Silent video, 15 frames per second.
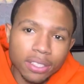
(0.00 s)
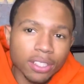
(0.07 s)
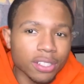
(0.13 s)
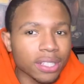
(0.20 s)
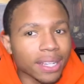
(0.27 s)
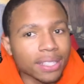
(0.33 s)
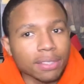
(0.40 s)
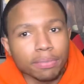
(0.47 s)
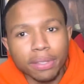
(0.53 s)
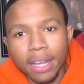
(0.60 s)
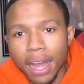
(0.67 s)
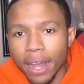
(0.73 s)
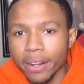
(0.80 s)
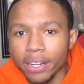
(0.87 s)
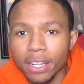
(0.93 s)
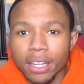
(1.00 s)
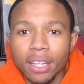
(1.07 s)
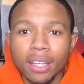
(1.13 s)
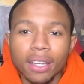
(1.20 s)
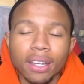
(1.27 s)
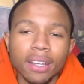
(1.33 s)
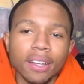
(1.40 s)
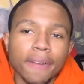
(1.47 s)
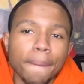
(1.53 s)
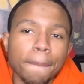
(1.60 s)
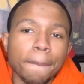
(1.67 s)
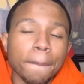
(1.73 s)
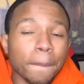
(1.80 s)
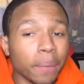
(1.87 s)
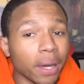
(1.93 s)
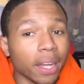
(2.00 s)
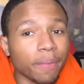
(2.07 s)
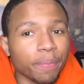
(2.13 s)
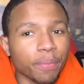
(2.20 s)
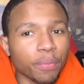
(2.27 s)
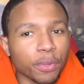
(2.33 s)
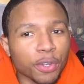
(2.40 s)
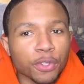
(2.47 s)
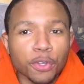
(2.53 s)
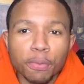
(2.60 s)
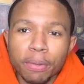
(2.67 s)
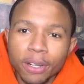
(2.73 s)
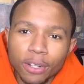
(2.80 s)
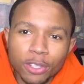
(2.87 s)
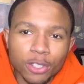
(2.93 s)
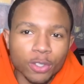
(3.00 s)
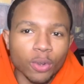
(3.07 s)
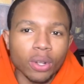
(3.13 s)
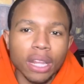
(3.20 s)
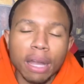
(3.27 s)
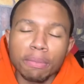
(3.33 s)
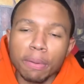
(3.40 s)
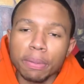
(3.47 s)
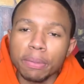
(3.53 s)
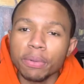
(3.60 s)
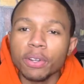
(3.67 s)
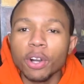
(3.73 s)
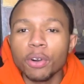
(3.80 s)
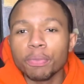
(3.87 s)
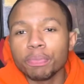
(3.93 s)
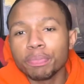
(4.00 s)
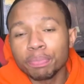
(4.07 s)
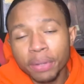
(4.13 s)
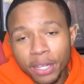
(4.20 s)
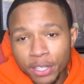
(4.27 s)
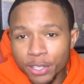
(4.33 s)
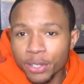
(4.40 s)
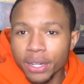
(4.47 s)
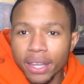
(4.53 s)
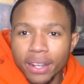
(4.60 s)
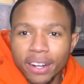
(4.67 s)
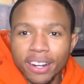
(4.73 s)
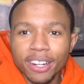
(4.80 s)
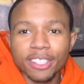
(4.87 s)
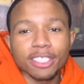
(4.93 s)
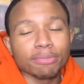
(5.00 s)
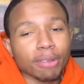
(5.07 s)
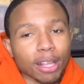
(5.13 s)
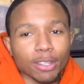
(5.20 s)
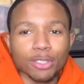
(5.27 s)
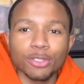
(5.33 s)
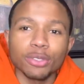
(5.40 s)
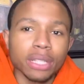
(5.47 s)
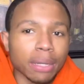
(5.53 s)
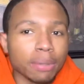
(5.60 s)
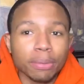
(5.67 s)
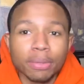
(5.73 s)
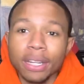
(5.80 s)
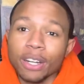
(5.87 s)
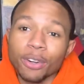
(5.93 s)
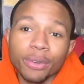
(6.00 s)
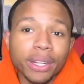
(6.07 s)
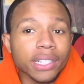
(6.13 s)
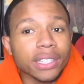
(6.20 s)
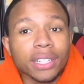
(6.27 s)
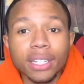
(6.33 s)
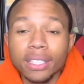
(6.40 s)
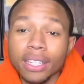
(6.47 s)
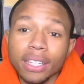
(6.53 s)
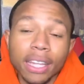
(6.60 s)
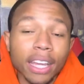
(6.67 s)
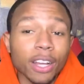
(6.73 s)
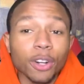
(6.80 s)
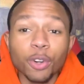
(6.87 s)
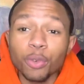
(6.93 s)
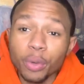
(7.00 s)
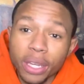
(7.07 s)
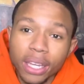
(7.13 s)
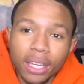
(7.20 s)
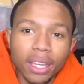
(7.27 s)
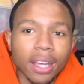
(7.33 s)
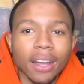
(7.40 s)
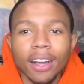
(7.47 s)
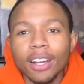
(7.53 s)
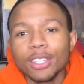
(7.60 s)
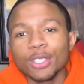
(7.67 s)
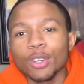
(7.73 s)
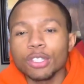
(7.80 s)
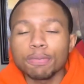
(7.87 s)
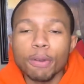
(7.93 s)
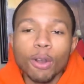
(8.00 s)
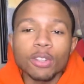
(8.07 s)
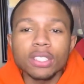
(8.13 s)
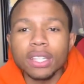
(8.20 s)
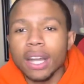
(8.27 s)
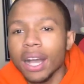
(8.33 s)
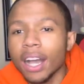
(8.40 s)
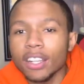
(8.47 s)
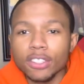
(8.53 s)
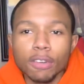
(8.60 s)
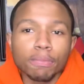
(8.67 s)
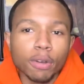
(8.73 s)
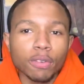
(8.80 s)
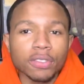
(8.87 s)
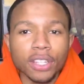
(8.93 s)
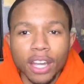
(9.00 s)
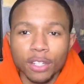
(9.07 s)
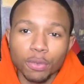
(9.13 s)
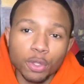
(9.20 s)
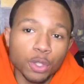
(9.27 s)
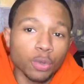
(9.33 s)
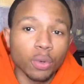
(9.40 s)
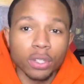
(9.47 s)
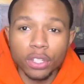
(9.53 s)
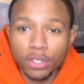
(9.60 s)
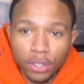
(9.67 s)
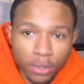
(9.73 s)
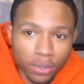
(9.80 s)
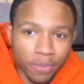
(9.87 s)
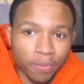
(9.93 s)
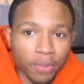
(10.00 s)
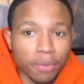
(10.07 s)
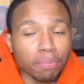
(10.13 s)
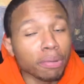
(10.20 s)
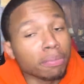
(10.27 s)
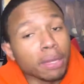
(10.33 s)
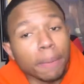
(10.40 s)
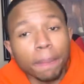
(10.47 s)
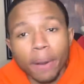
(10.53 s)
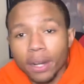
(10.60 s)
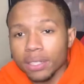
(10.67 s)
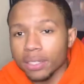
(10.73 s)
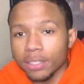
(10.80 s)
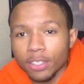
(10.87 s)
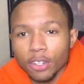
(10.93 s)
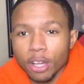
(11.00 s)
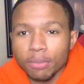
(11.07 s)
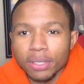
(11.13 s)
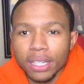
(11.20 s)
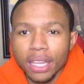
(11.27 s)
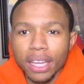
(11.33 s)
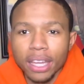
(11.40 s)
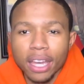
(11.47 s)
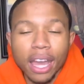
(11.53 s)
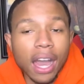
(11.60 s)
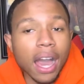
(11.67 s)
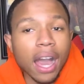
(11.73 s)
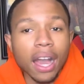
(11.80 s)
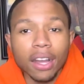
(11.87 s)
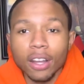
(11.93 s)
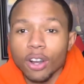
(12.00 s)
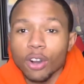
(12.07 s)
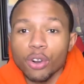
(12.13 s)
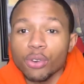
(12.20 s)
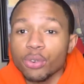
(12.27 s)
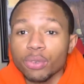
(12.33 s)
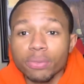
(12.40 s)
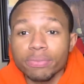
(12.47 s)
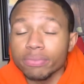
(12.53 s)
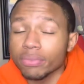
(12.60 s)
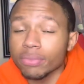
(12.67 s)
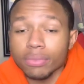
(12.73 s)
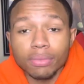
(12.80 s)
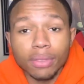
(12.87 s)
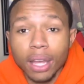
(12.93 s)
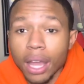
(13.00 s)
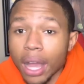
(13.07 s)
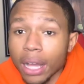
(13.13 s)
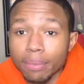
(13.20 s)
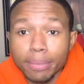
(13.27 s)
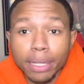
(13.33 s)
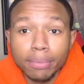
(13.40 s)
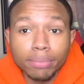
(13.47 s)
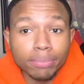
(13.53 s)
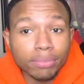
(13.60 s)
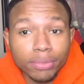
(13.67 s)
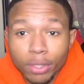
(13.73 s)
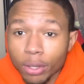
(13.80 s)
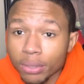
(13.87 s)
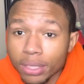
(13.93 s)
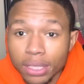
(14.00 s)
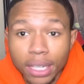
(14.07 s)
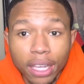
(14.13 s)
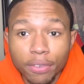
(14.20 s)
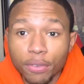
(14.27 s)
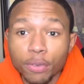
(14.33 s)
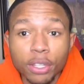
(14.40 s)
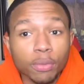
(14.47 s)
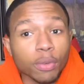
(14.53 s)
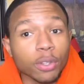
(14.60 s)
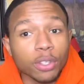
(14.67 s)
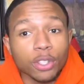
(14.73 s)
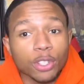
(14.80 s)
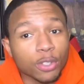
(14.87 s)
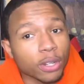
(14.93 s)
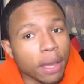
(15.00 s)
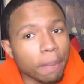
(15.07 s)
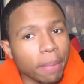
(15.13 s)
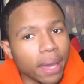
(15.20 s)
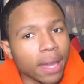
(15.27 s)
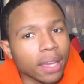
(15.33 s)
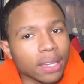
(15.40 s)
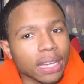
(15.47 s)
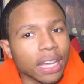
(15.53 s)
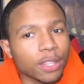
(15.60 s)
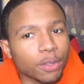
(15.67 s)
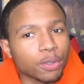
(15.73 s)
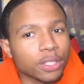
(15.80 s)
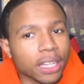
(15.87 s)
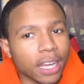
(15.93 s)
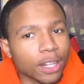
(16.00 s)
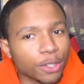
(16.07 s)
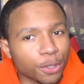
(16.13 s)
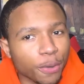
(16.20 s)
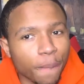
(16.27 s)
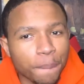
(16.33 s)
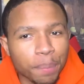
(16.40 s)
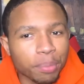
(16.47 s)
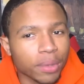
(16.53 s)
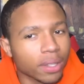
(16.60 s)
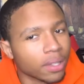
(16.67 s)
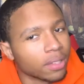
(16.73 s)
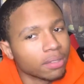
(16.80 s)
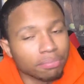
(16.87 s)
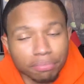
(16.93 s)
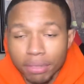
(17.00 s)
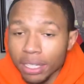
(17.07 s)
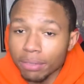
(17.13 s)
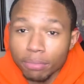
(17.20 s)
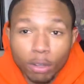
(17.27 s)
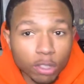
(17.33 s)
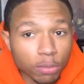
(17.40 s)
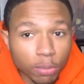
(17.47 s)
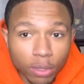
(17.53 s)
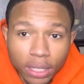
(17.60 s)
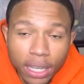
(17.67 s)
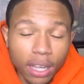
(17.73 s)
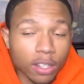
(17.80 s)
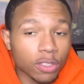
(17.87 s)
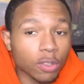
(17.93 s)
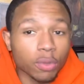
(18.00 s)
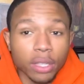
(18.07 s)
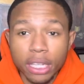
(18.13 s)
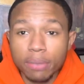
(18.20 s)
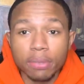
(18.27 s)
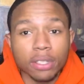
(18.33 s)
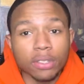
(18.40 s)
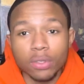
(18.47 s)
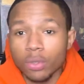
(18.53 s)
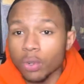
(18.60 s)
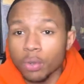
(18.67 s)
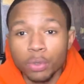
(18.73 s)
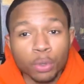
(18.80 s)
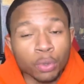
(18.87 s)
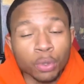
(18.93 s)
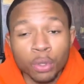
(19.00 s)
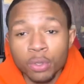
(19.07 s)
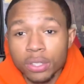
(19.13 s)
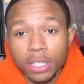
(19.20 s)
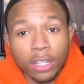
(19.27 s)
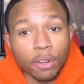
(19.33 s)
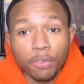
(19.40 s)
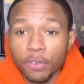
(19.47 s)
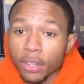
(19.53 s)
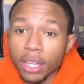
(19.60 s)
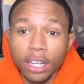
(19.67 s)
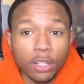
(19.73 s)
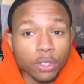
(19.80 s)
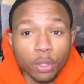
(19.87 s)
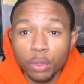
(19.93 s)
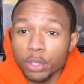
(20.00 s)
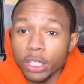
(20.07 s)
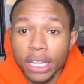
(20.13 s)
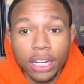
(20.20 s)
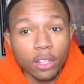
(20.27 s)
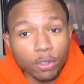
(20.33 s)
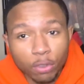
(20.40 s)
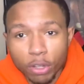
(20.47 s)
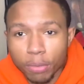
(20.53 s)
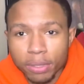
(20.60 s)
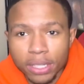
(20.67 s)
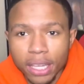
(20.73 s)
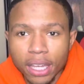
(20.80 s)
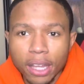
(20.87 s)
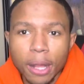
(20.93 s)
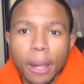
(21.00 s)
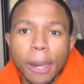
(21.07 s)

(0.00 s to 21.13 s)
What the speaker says: Your chances be higher. But when you do a bigger store, a lot more people gonna enter there. Smaller store, a lot of not gonna enter there, think they ain't gonna win. So it's pros and cons on both sides what you want to do. But me personally, you know what I'm saying, you know what I'm saying, if you really want this shoe that bad, you gotta do what you gotta do. Make multiple accounts on Hibbits or do, you know what I'm saying, on Foot Locker, do what you gotta do, you know what I'm saying.